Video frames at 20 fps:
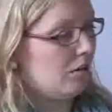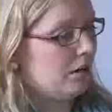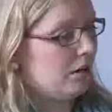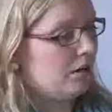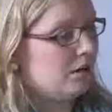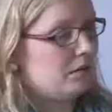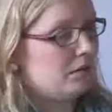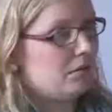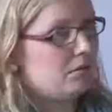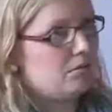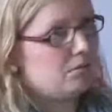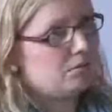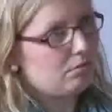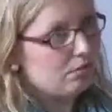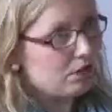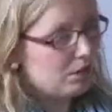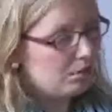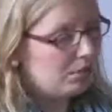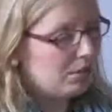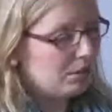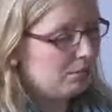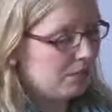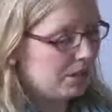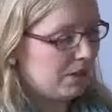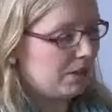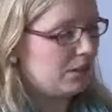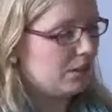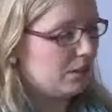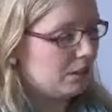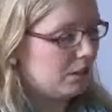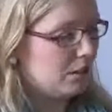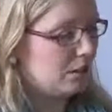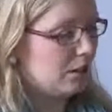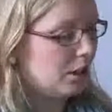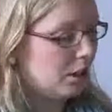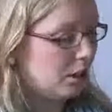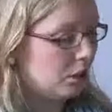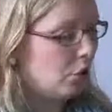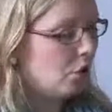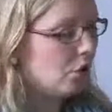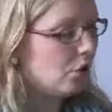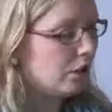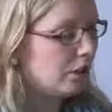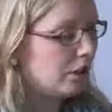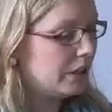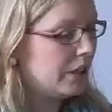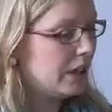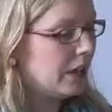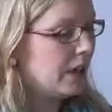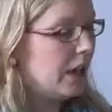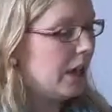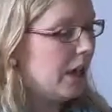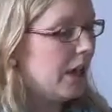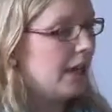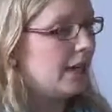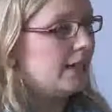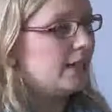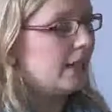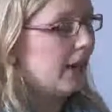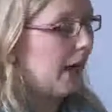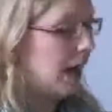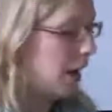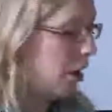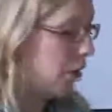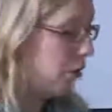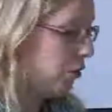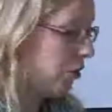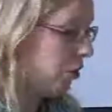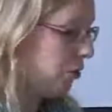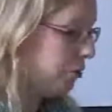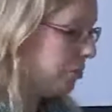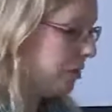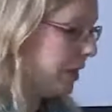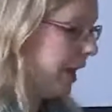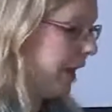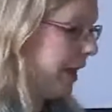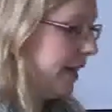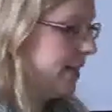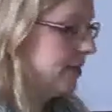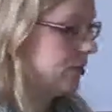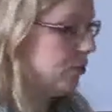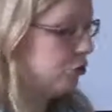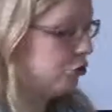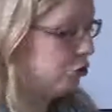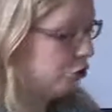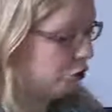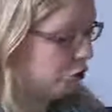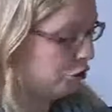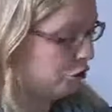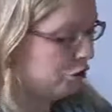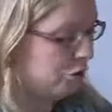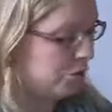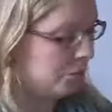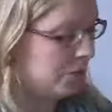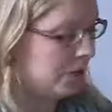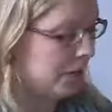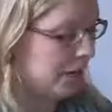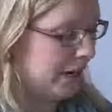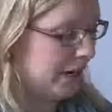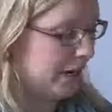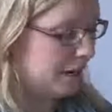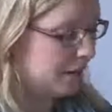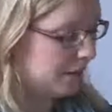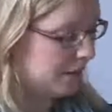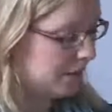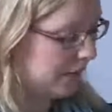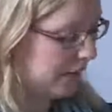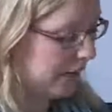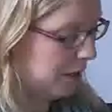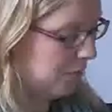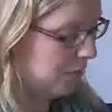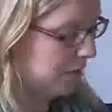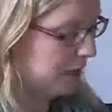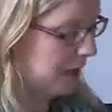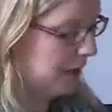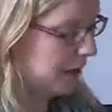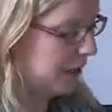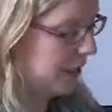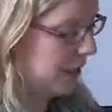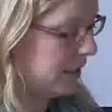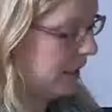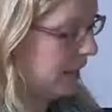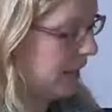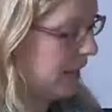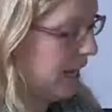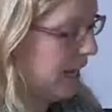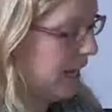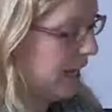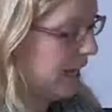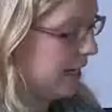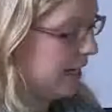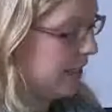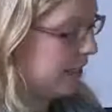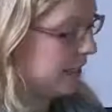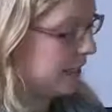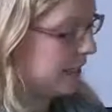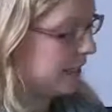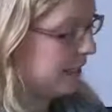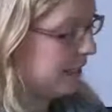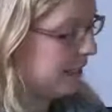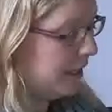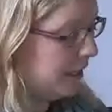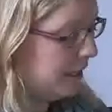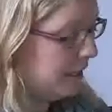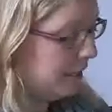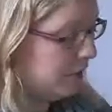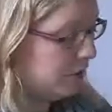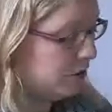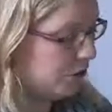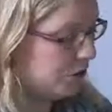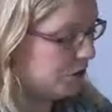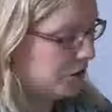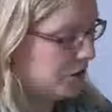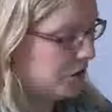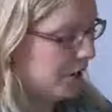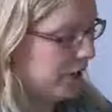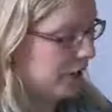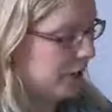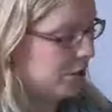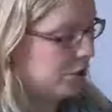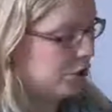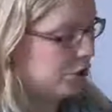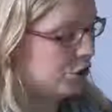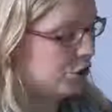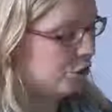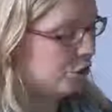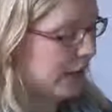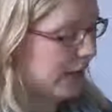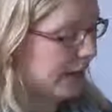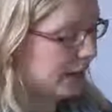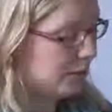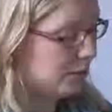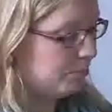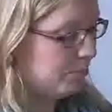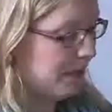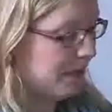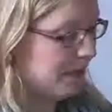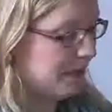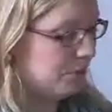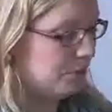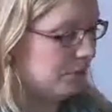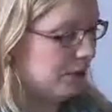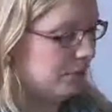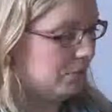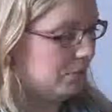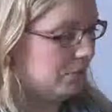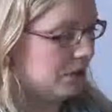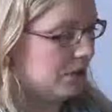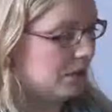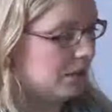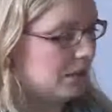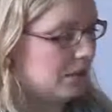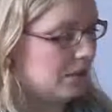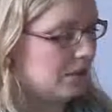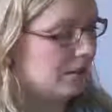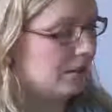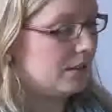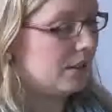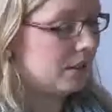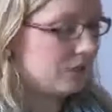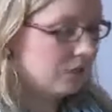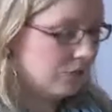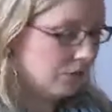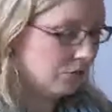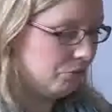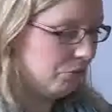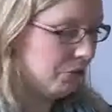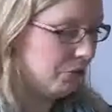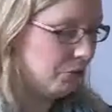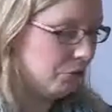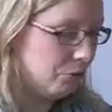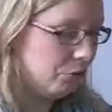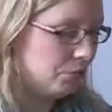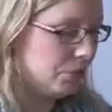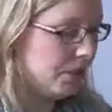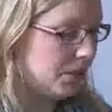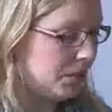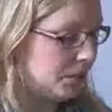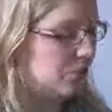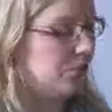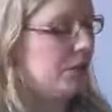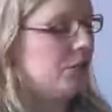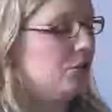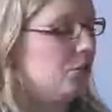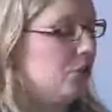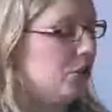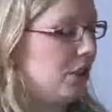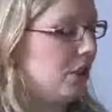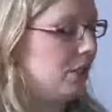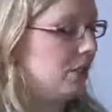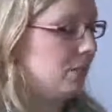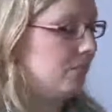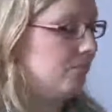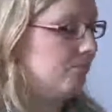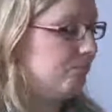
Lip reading: is implemented locally and how compliance or non-compliance take place. And here I looked at two aspects. One was the citizen recruitment strategies.